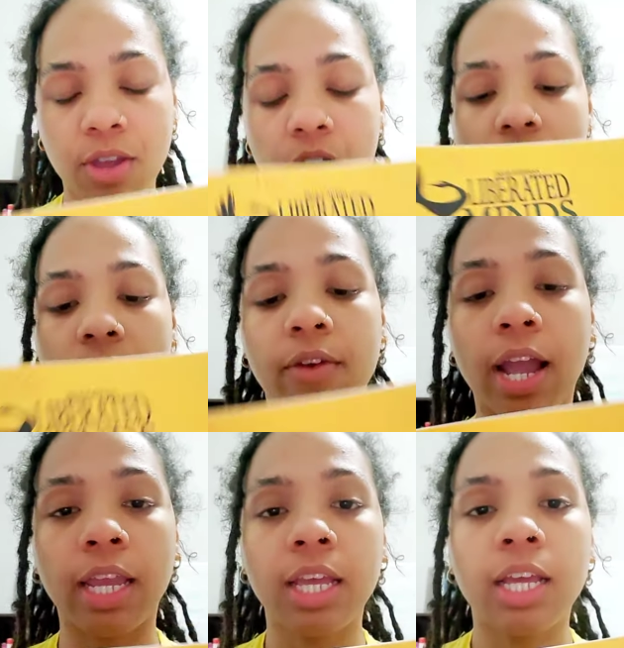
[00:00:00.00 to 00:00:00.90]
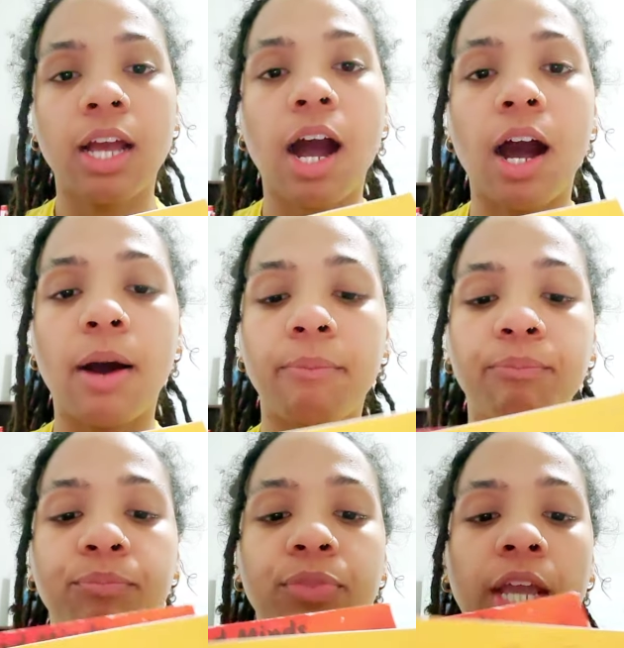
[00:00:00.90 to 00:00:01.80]
All right. Um,
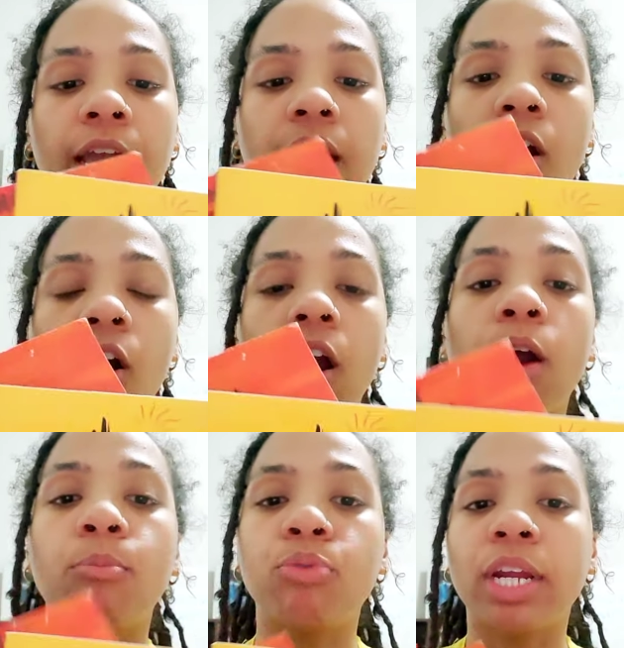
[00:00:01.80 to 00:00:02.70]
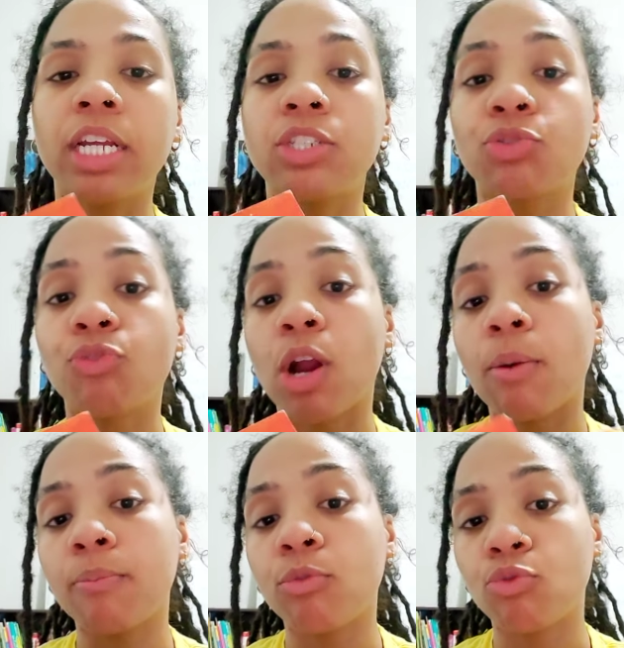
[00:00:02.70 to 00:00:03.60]
they are a branch
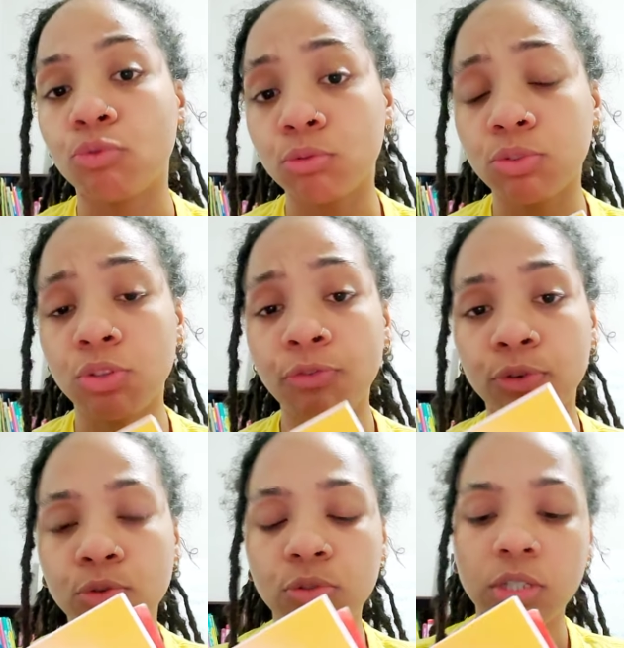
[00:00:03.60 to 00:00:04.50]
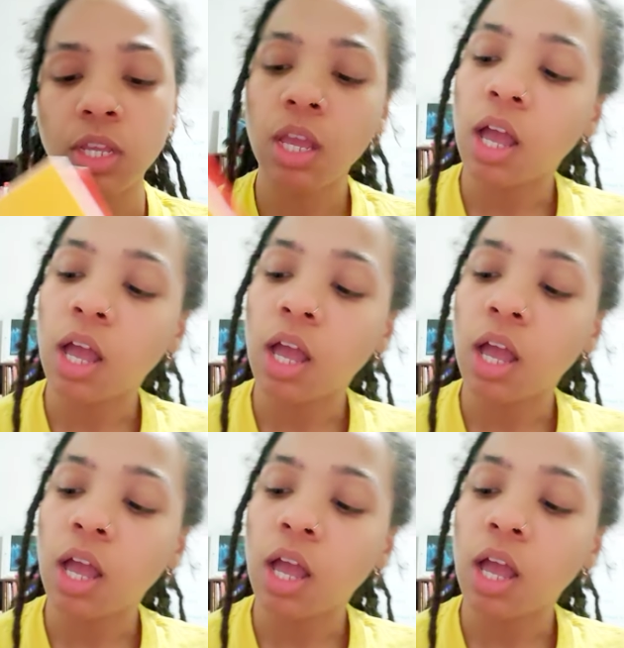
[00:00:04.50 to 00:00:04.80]
from Roots to Fruits.